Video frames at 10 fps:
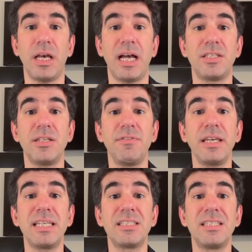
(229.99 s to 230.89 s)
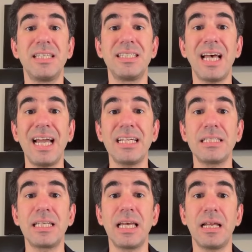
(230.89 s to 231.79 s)
achieving its desired
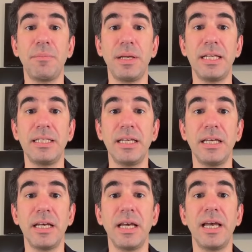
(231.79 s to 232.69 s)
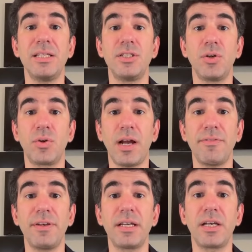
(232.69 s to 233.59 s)
scalability and
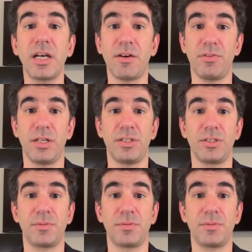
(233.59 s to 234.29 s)
geographic coverage.